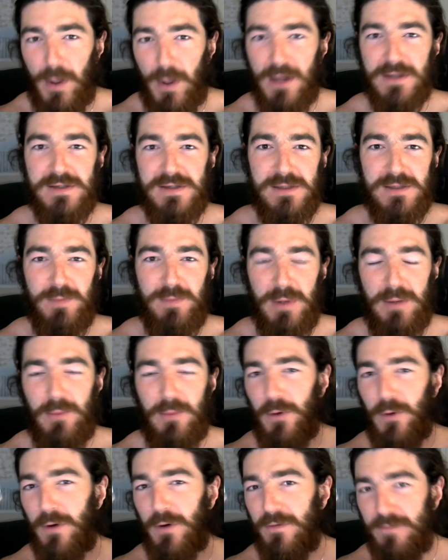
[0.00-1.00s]
us to be
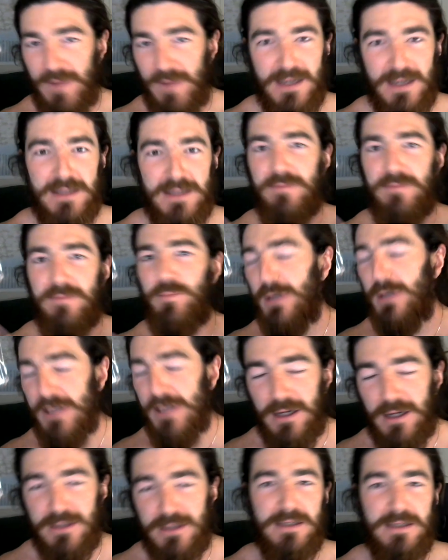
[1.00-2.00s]
more effective,
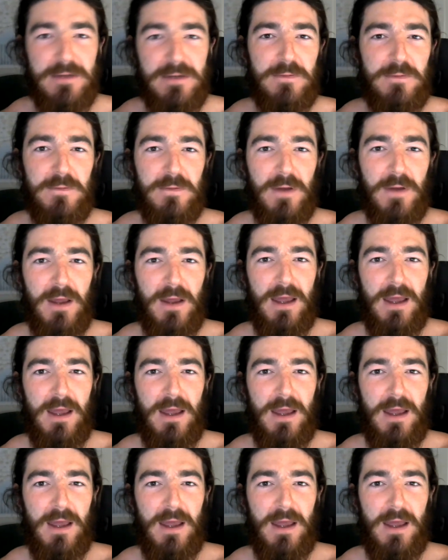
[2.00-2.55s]
productive,